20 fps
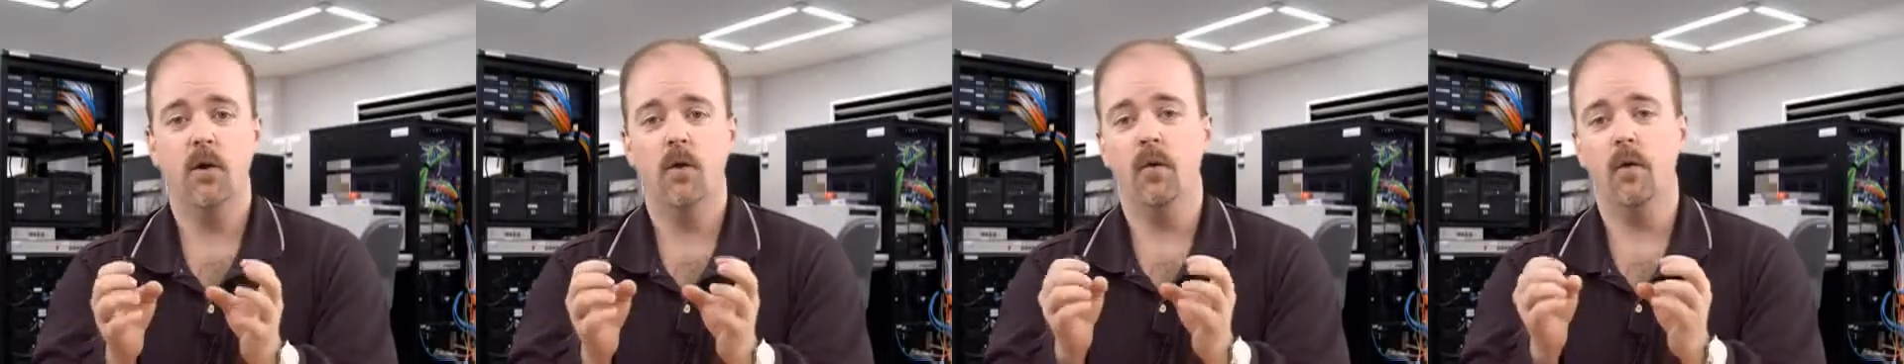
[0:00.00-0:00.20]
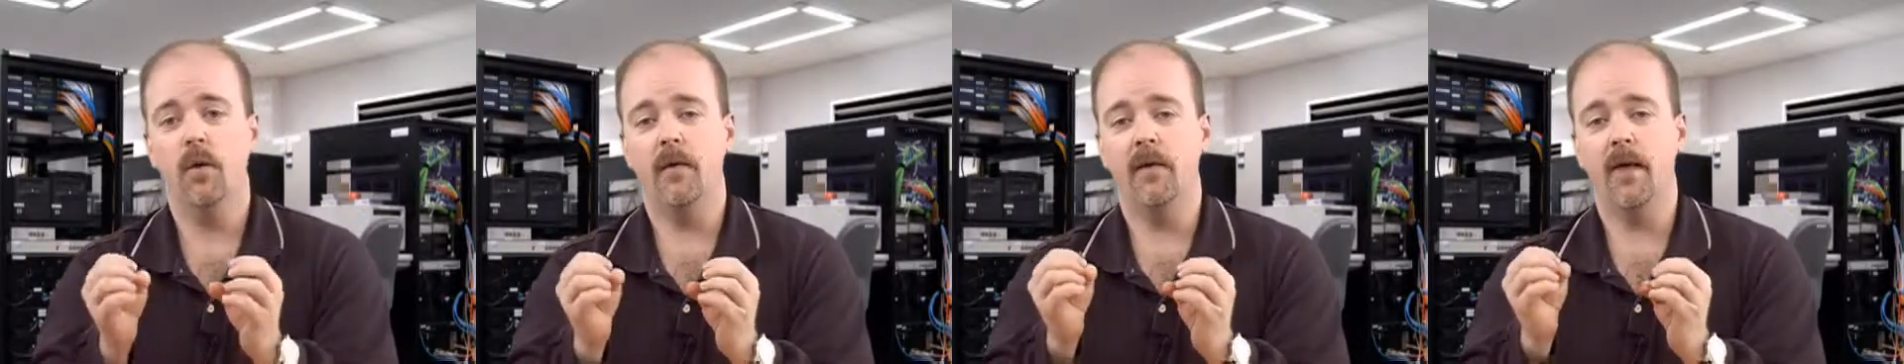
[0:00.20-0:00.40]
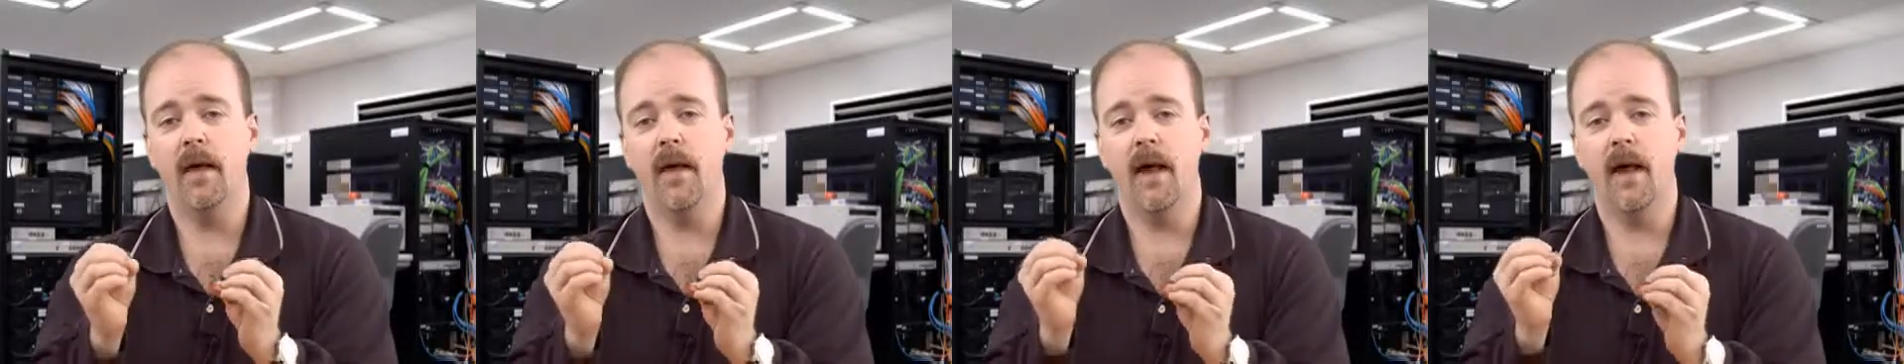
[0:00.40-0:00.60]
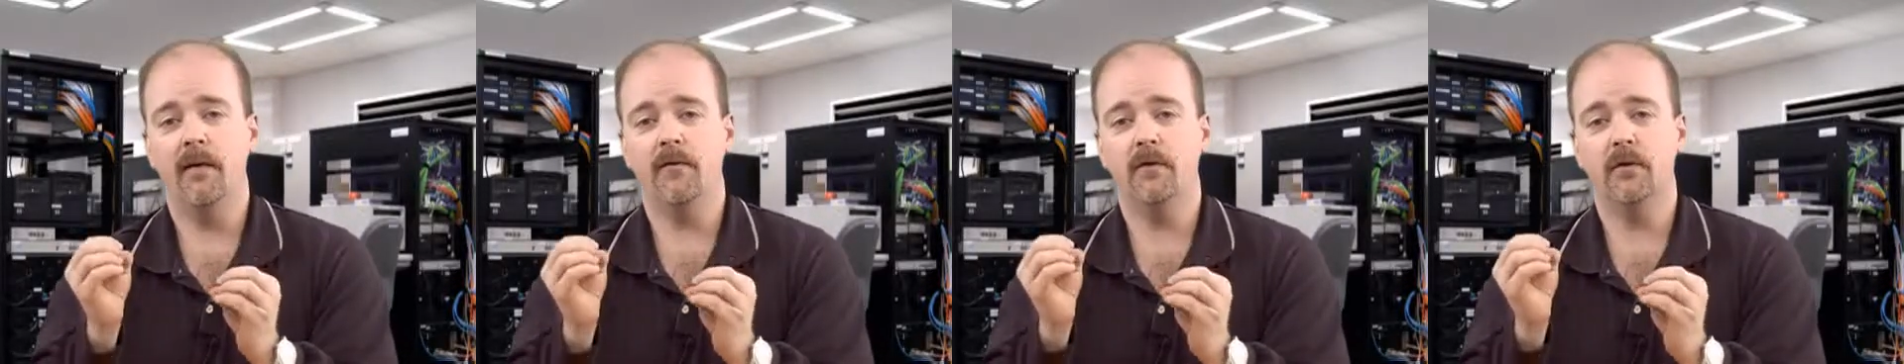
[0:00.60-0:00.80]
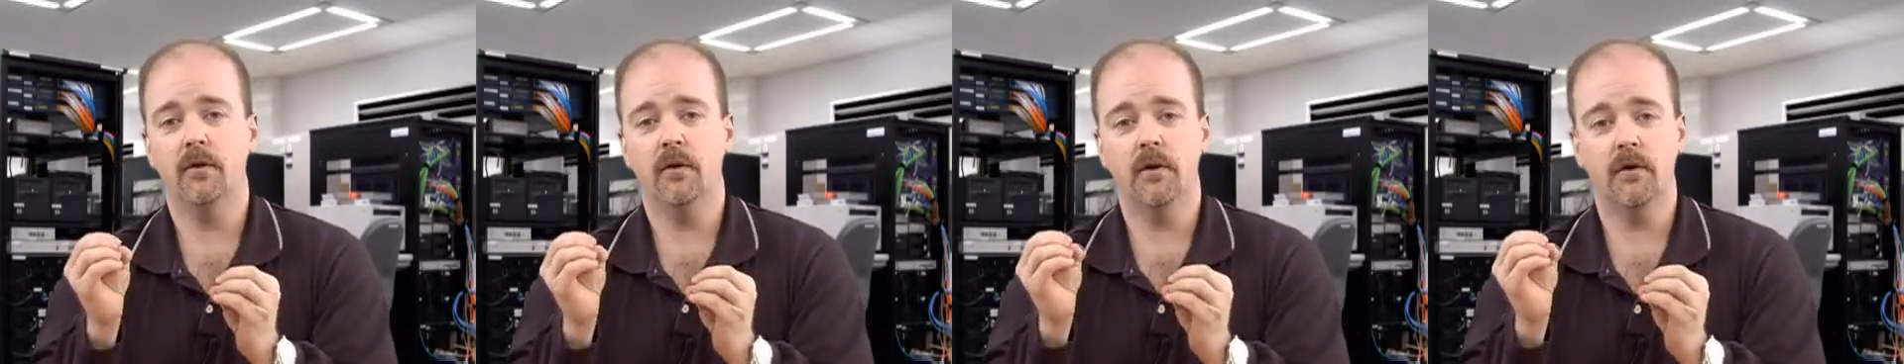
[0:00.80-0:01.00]
when they have
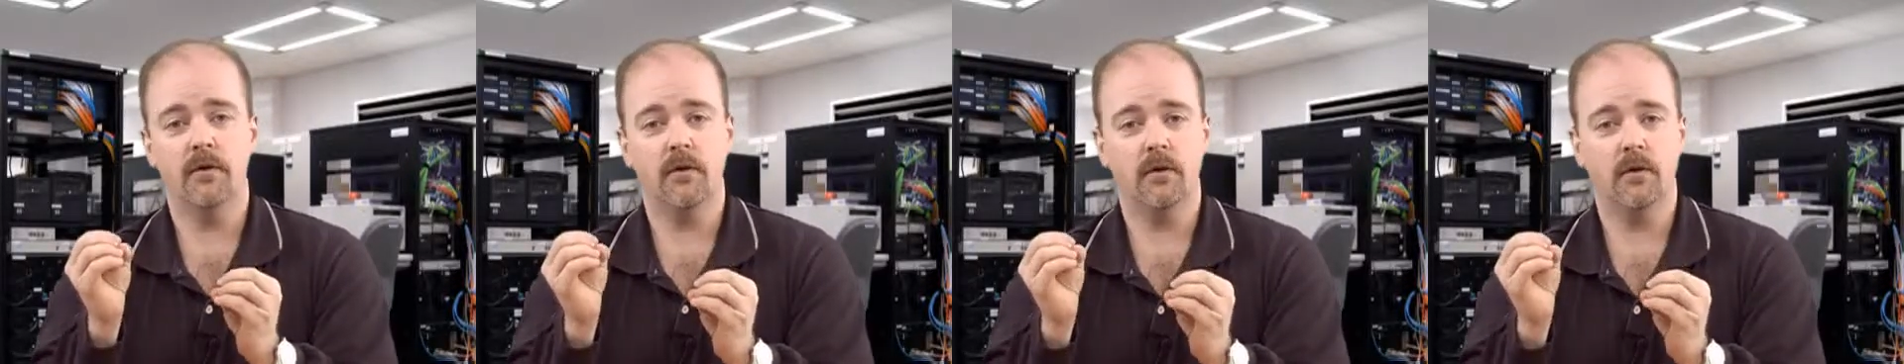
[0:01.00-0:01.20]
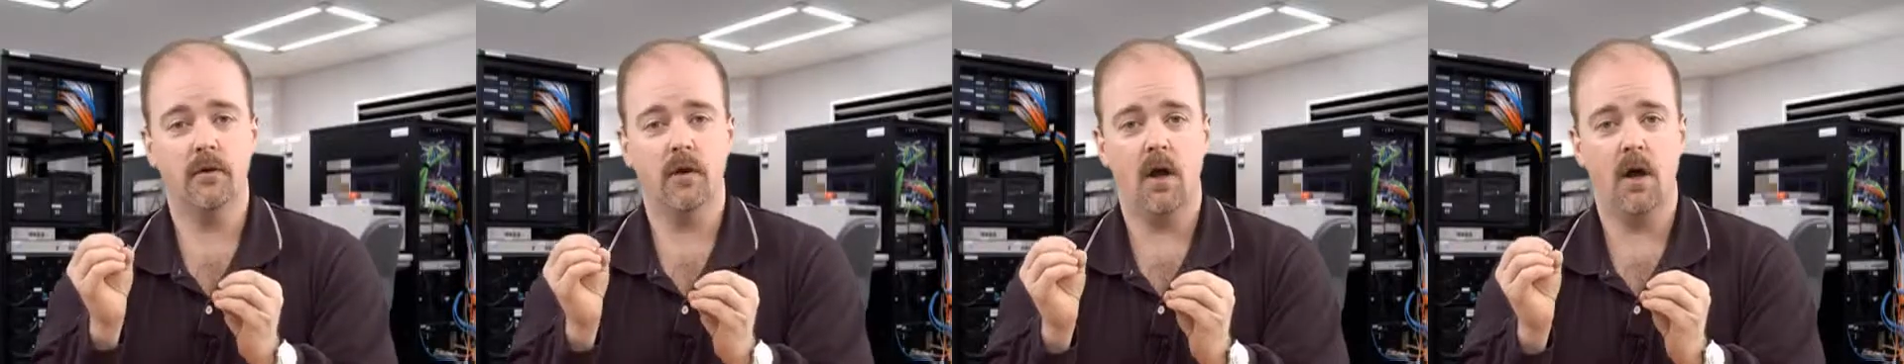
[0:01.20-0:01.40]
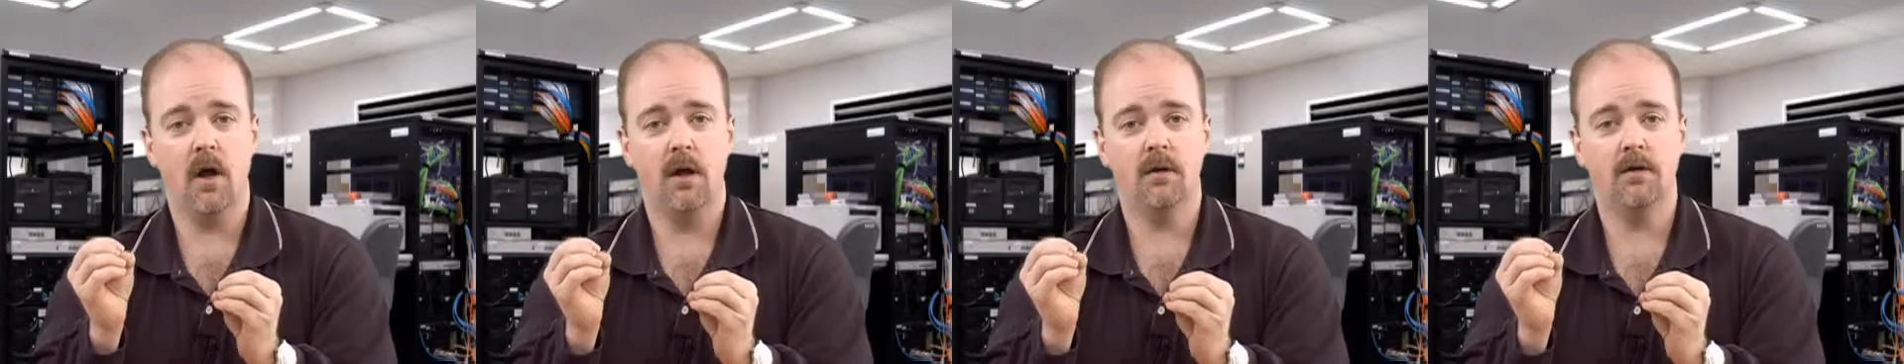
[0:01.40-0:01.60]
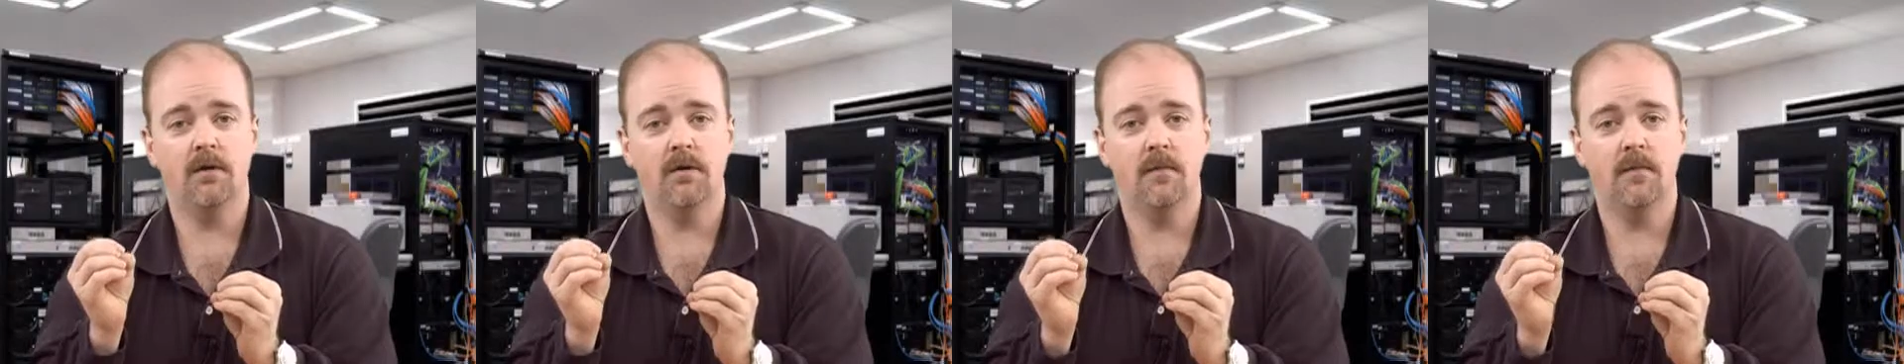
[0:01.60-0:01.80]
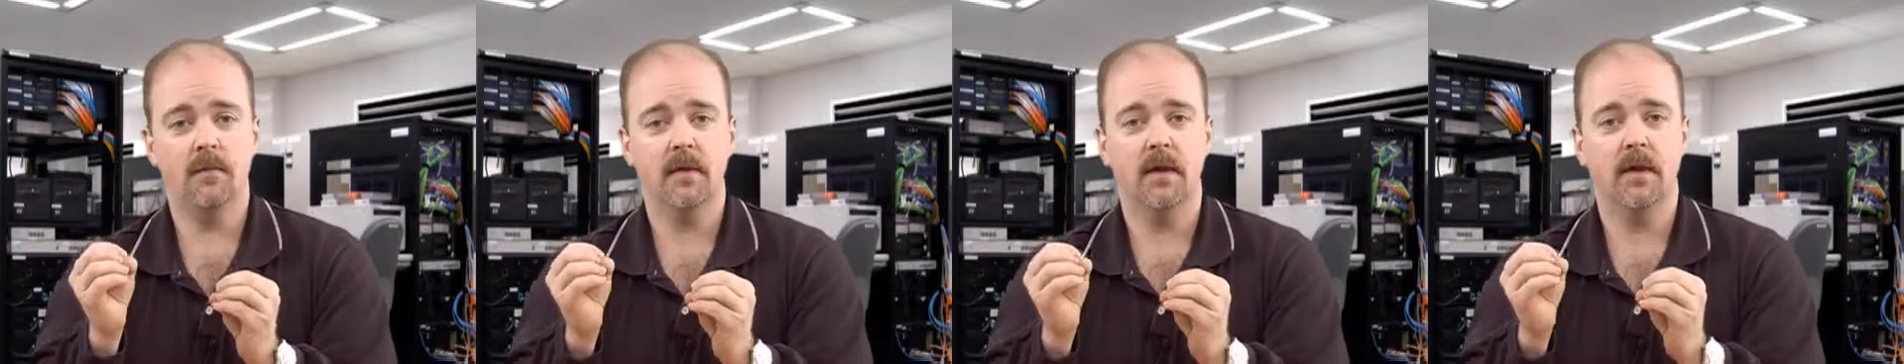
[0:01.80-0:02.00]
to look at their logs,